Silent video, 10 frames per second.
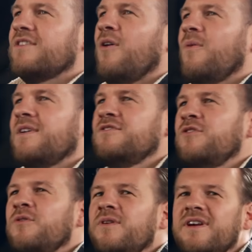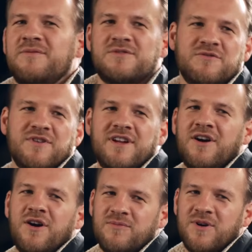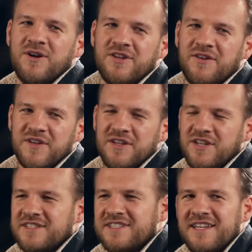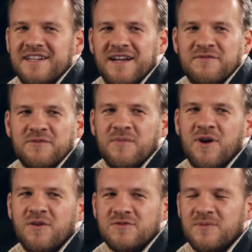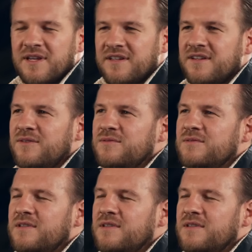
always knew he was a really hard worker. I think you can see that from miles away, you know.